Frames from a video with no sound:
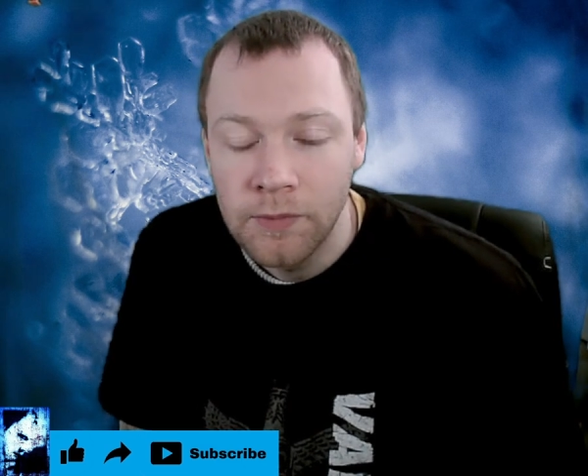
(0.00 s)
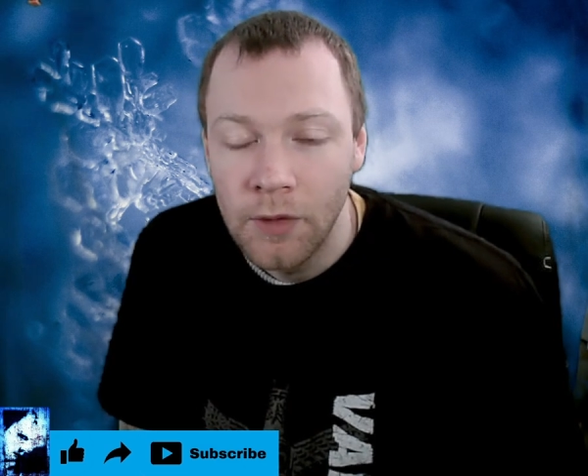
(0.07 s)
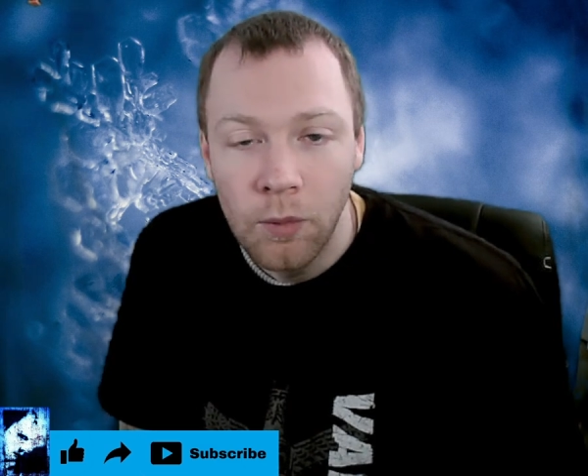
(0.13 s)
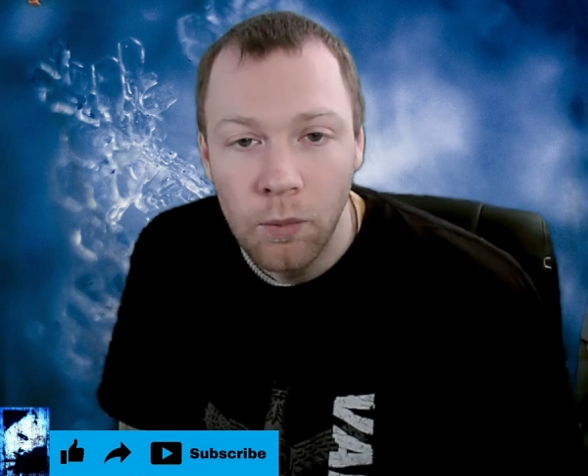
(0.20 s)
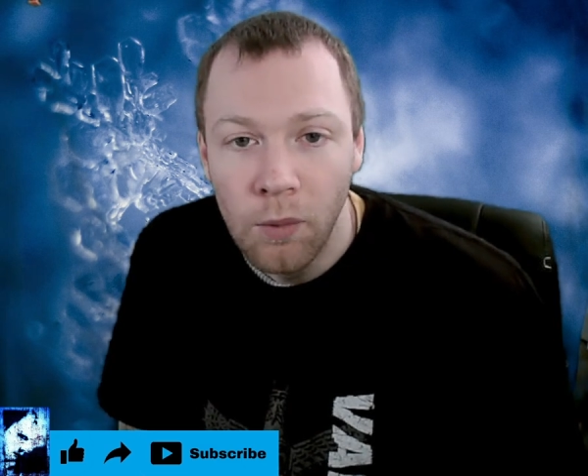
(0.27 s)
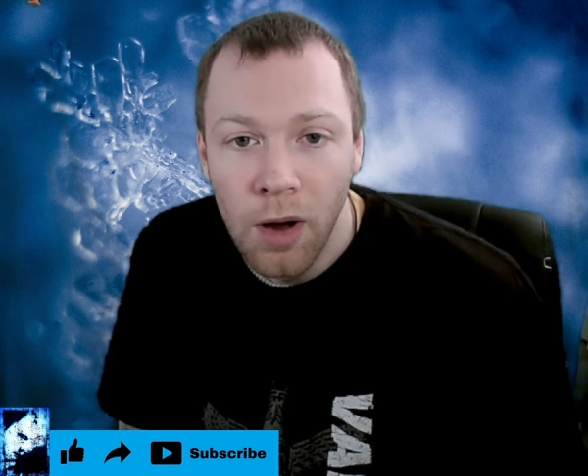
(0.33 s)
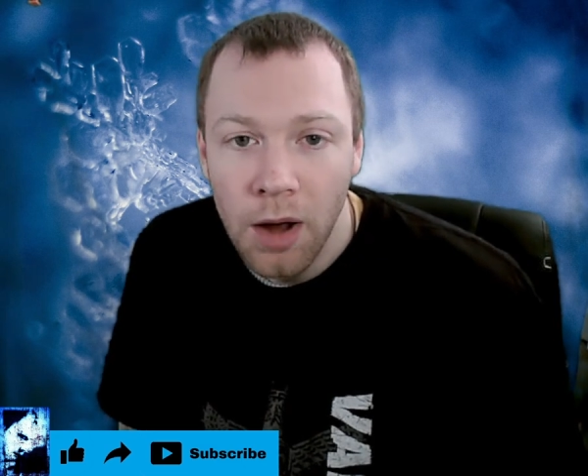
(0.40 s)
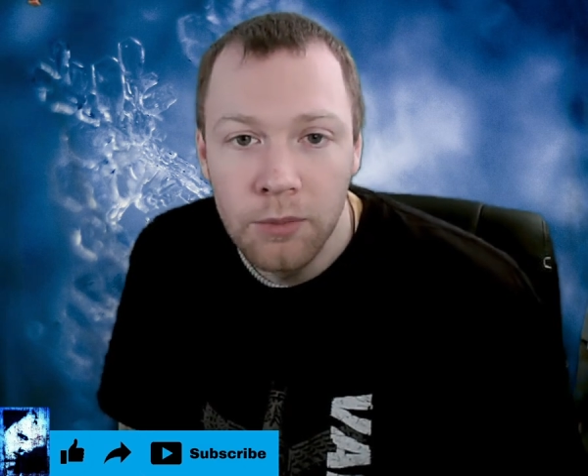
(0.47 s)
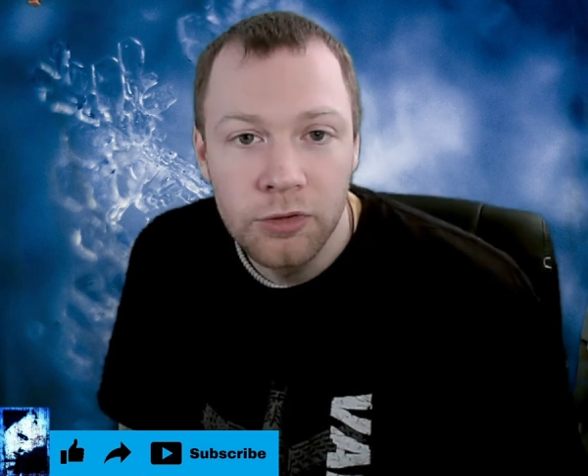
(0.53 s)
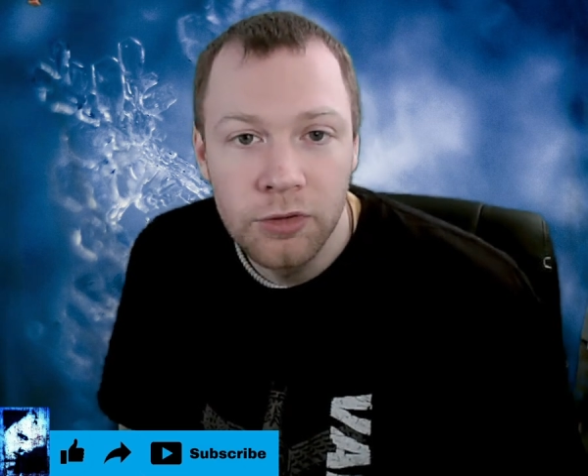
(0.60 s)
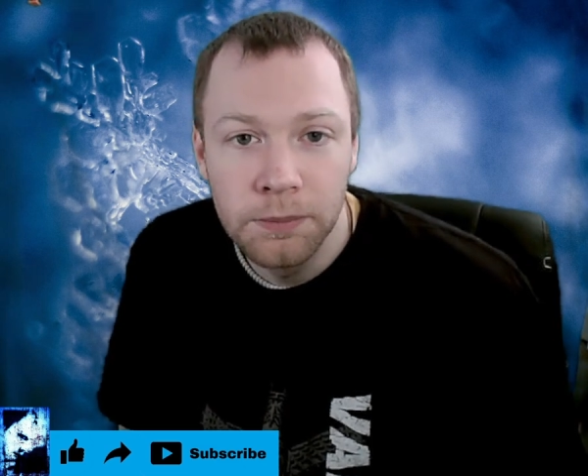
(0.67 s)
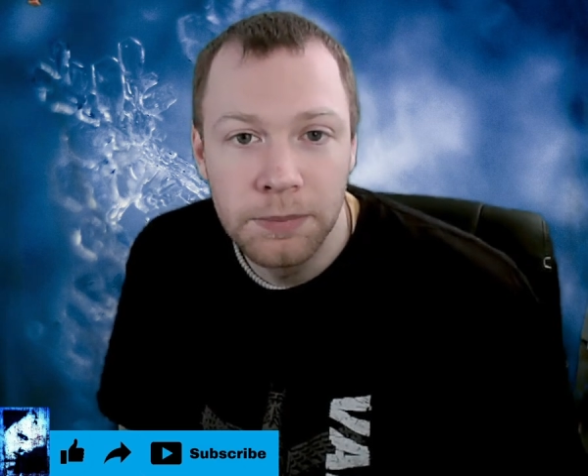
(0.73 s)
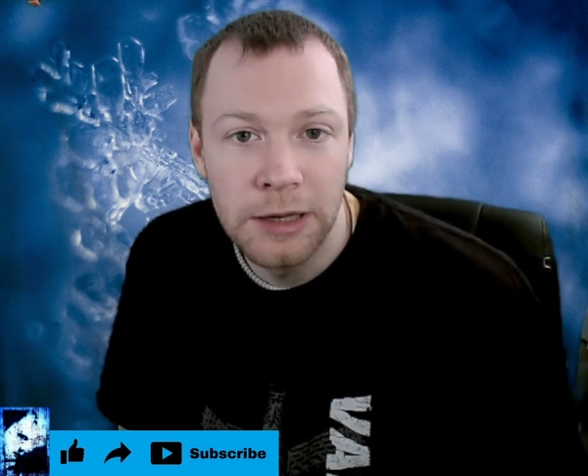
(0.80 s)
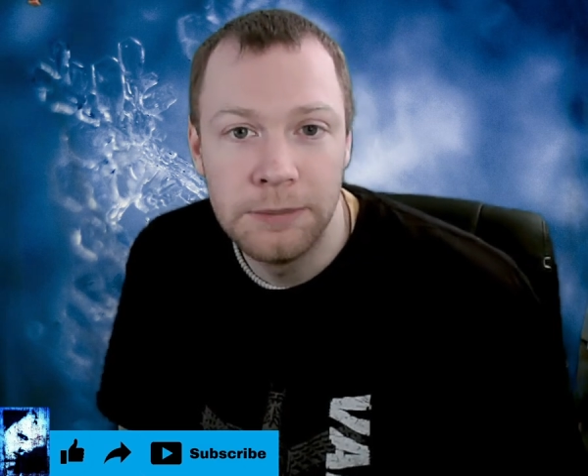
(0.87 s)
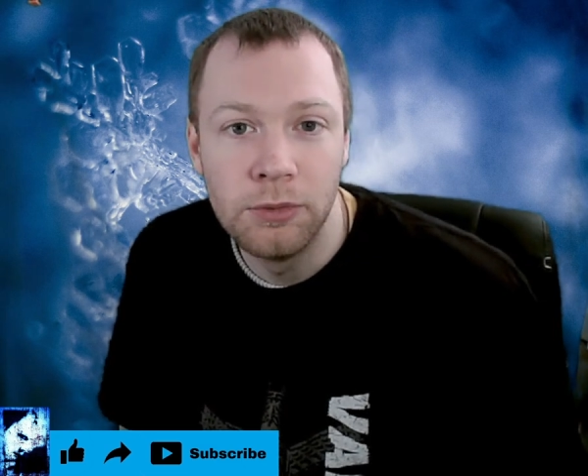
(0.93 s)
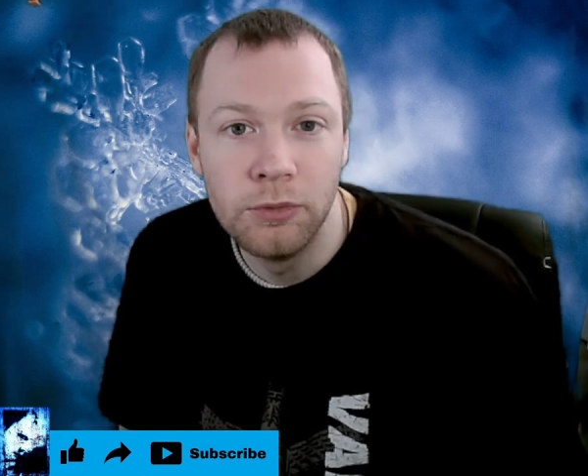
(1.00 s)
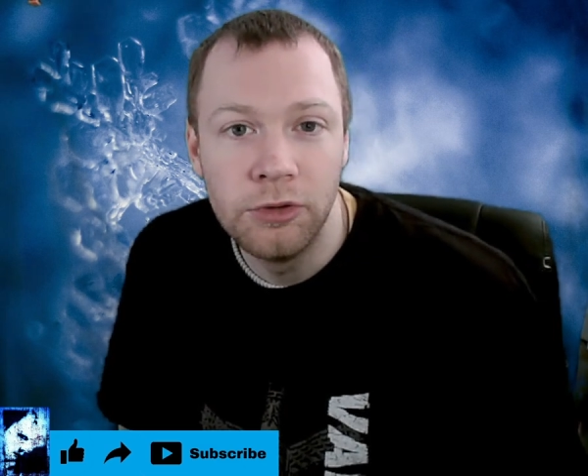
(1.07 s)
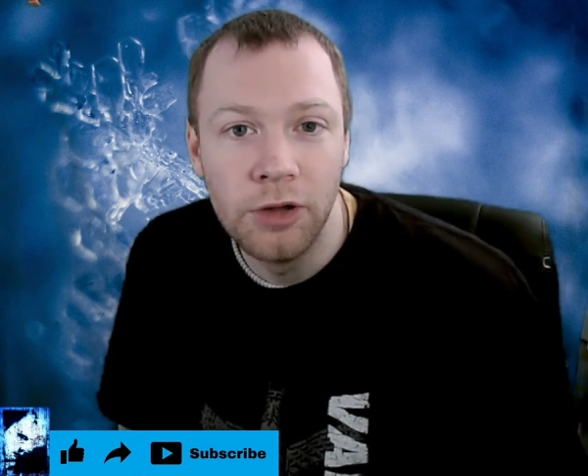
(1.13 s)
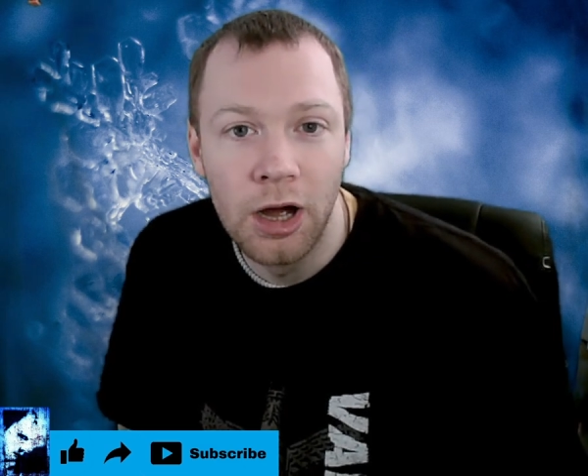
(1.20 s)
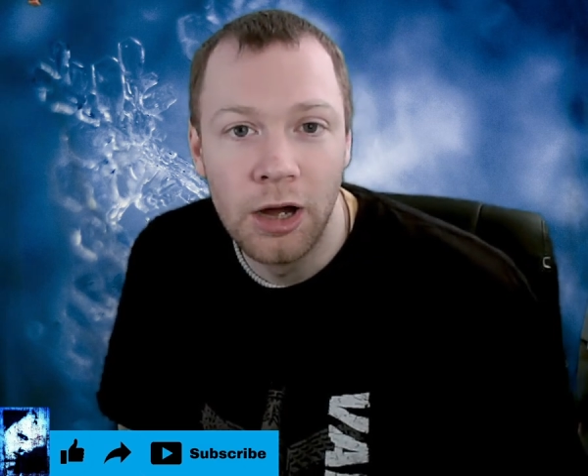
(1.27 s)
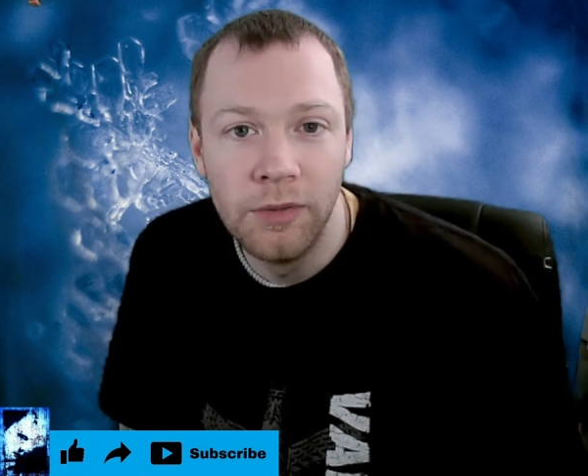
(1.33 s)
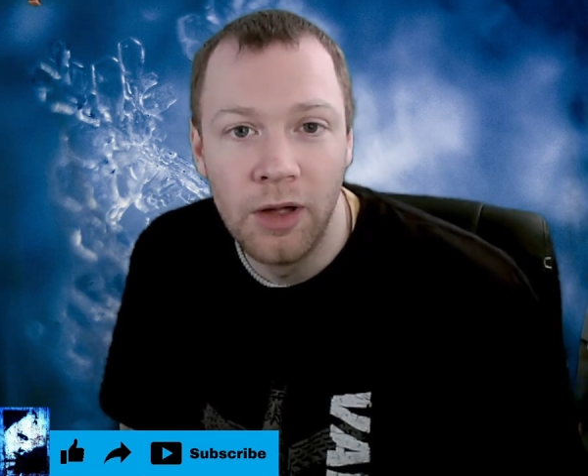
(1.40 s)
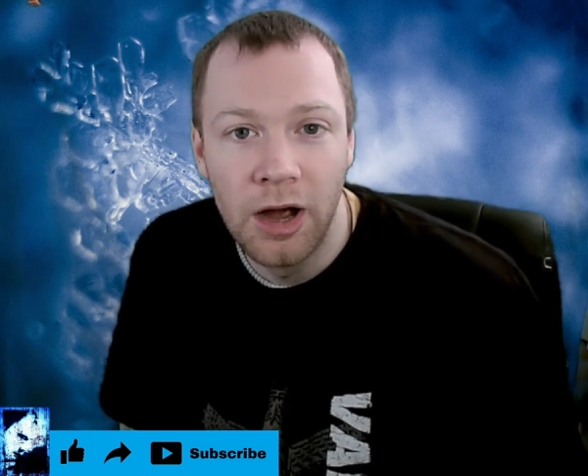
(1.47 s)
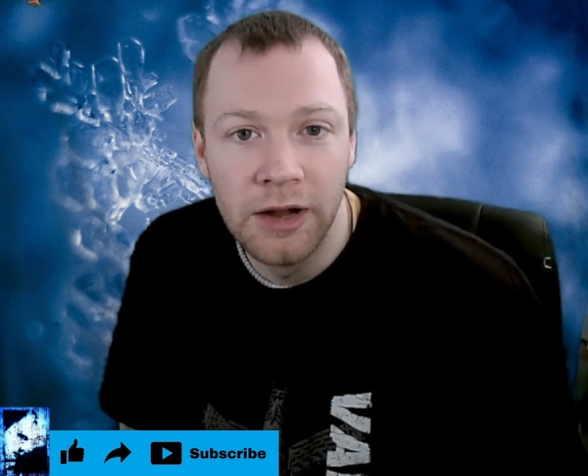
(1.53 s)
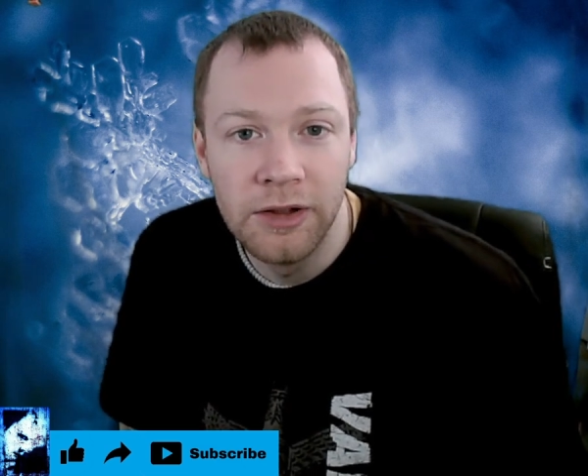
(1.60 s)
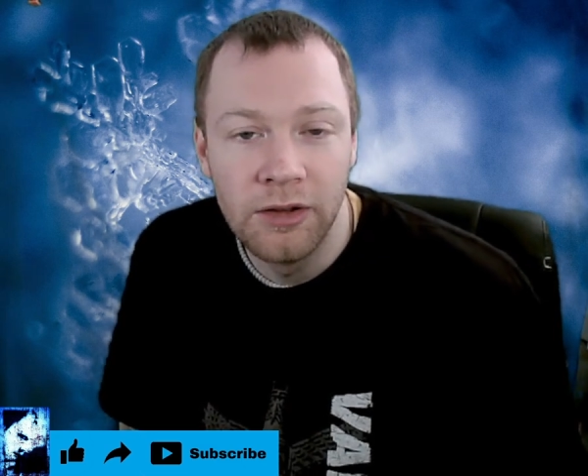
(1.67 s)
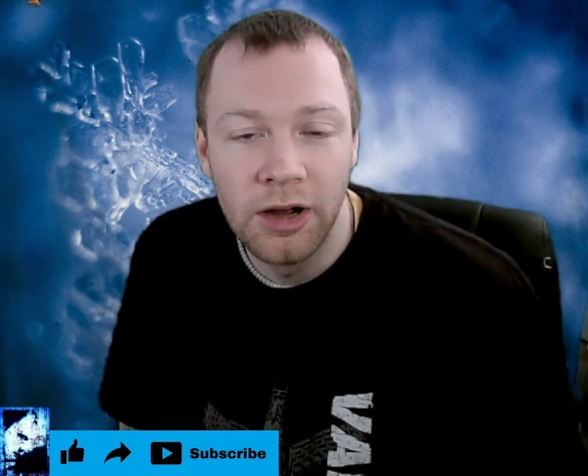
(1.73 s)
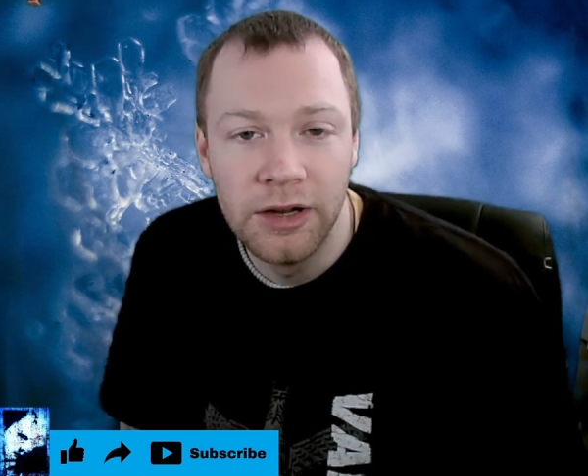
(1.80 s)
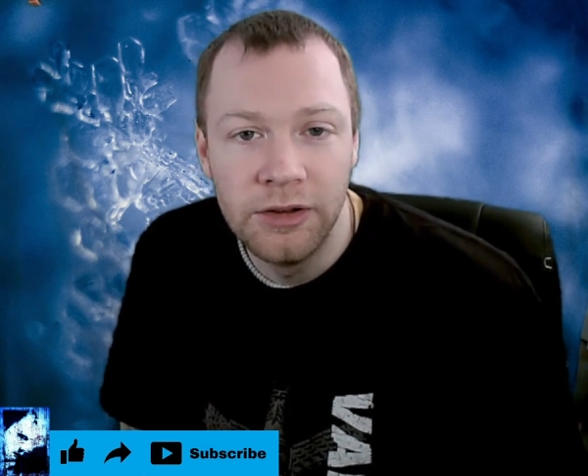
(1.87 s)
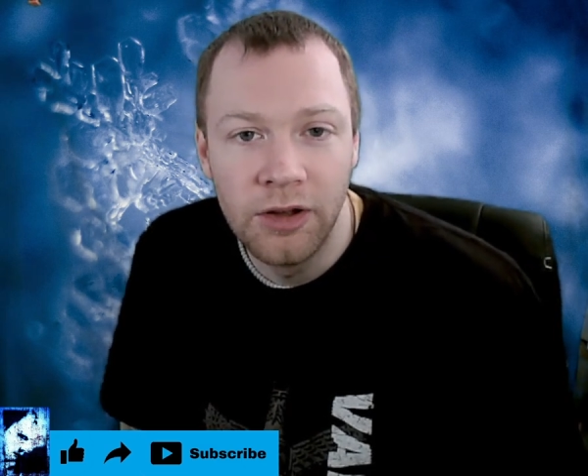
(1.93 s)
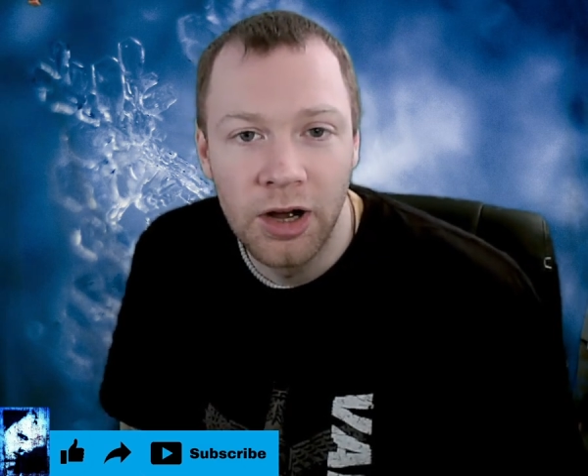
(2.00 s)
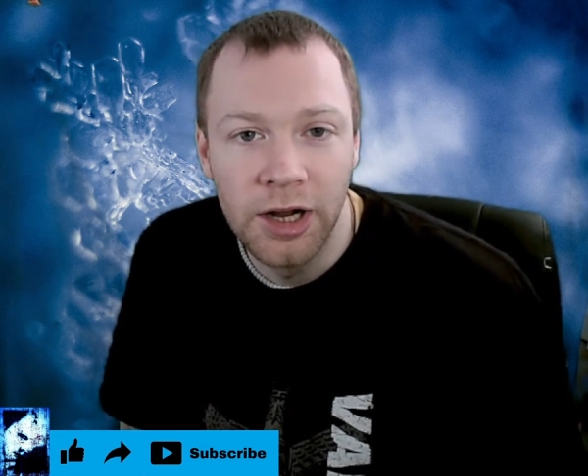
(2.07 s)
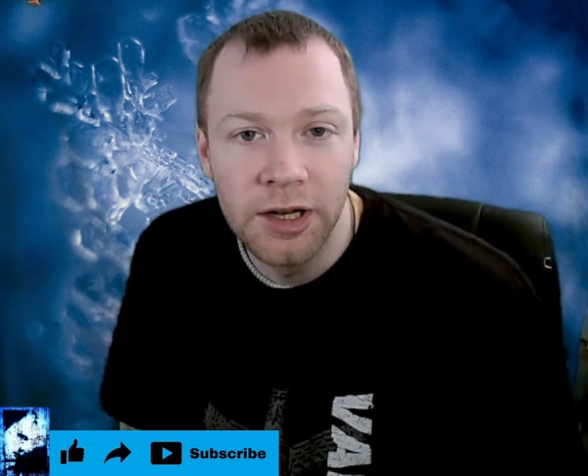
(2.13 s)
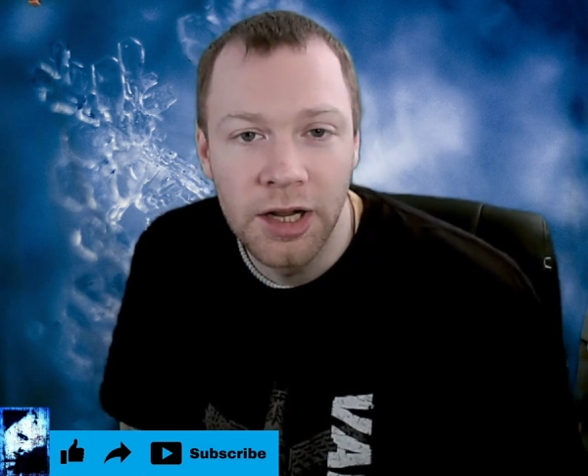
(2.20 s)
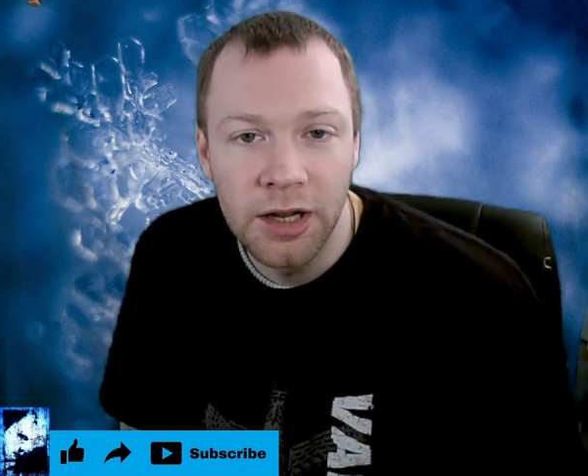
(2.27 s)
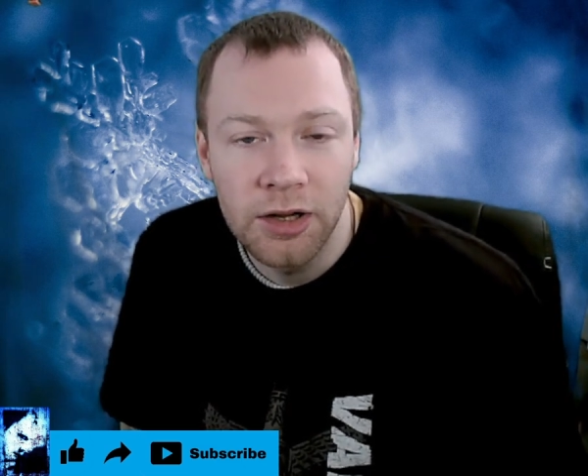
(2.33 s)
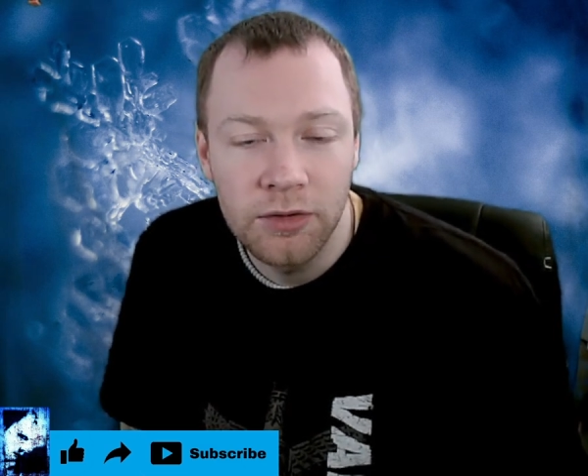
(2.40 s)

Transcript: Why should people dial 999